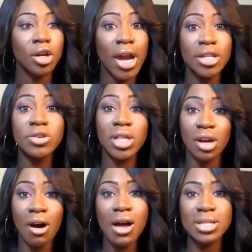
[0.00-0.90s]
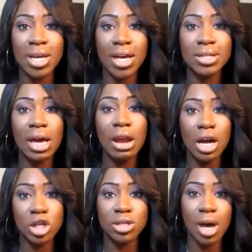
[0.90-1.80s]
you're entering the contest and
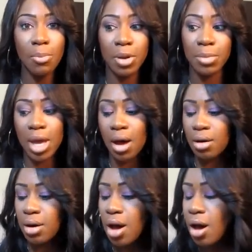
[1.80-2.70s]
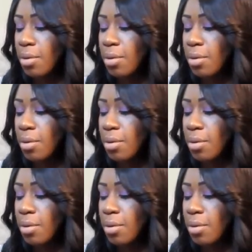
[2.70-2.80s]
not just helping me out